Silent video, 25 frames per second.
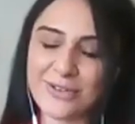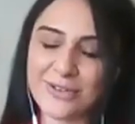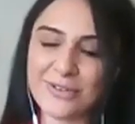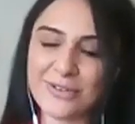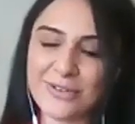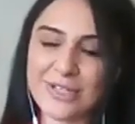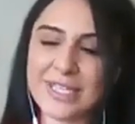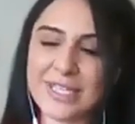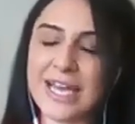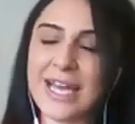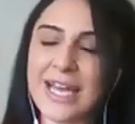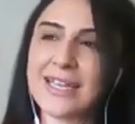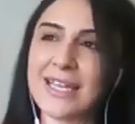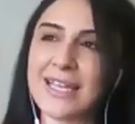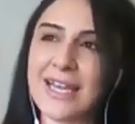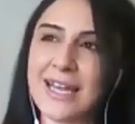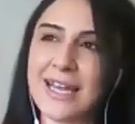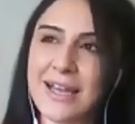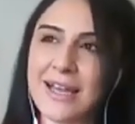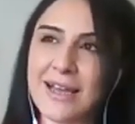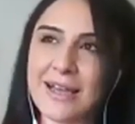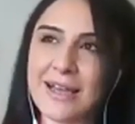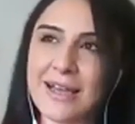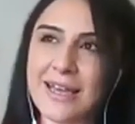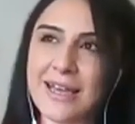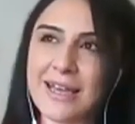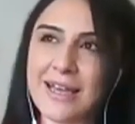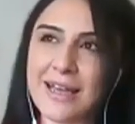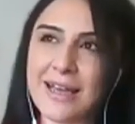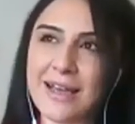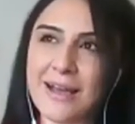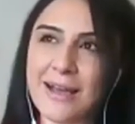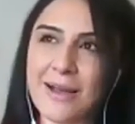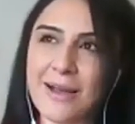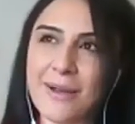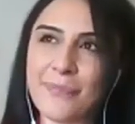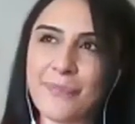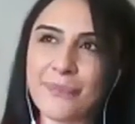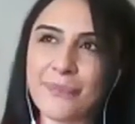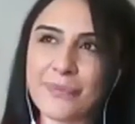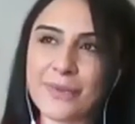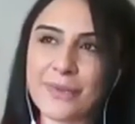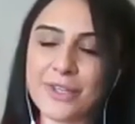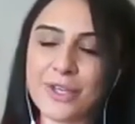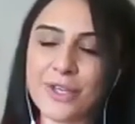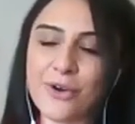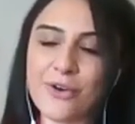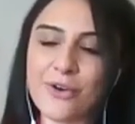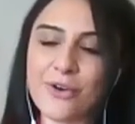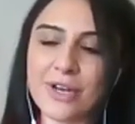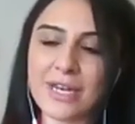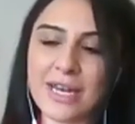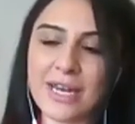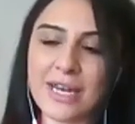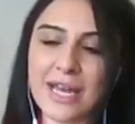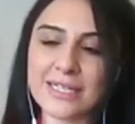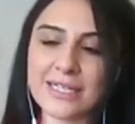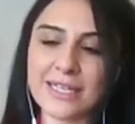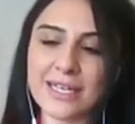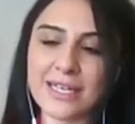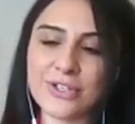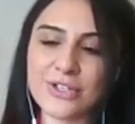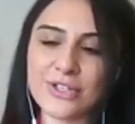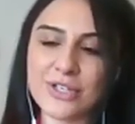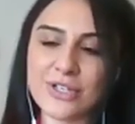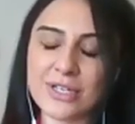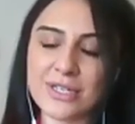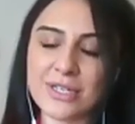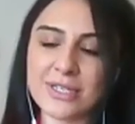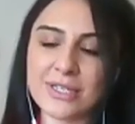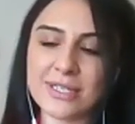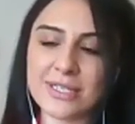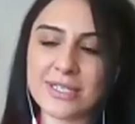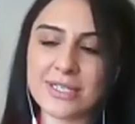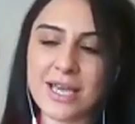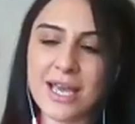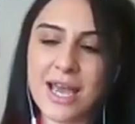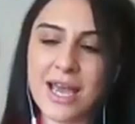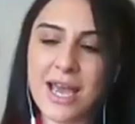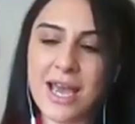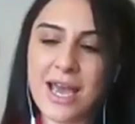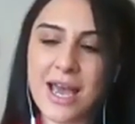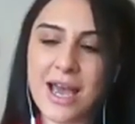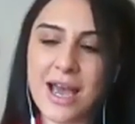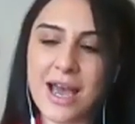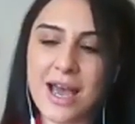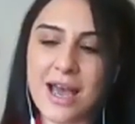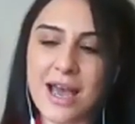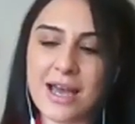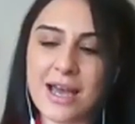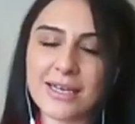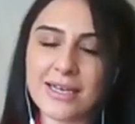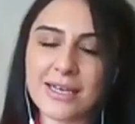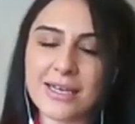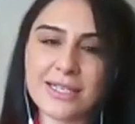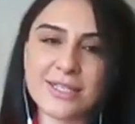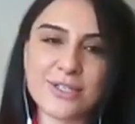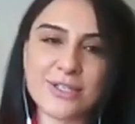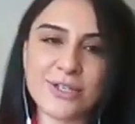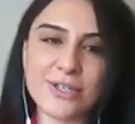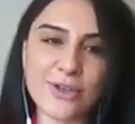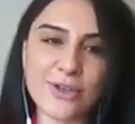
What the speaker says: You said the organizations need to